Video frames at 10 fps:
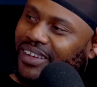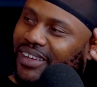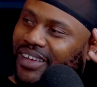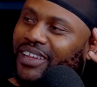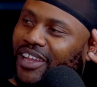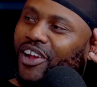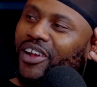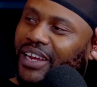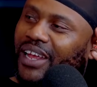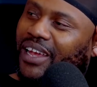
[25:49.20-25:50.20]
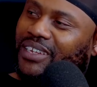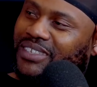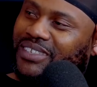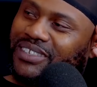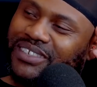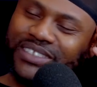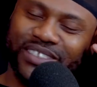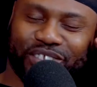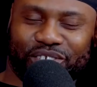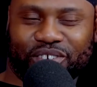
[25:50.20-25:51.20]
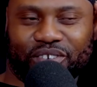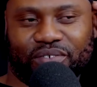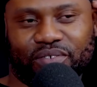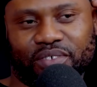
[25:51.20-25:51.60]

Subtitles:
in the early ages. You know,